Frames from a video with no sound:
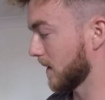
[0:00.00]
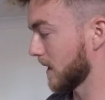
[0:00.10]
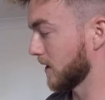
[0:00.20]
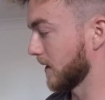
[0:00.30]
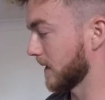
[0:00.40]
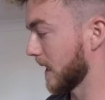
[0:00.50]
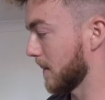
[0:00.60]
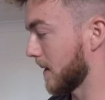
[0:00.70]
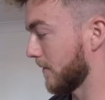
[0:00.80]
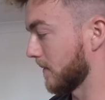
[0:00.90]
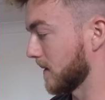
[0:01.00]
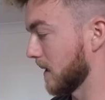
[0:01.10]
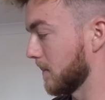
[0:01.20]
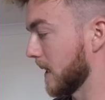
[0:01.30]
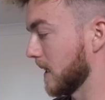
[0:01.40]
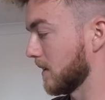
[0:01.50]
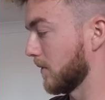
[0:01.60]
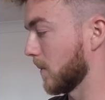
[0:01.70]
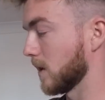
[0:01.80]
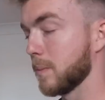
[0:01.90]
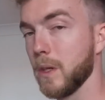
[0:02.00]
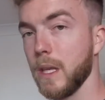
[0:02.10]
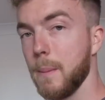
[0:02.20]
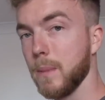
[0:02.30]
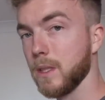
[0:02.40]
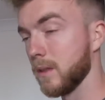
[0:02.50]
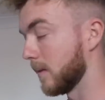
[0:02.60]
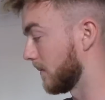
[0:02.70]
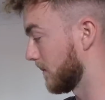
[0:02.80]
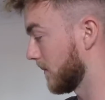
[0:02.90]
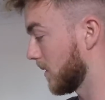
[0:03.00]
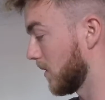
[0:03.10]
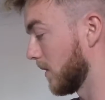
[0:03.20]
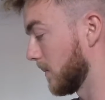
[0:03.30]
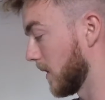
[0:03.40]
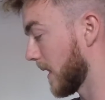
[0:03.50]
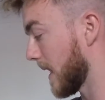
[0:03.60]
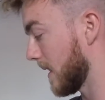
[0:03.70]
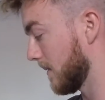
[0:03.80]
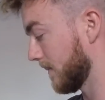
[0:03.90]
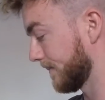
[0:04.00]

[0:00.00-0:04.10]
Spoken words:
as you can see above MCBs, if you wanted to put numbers on them you can.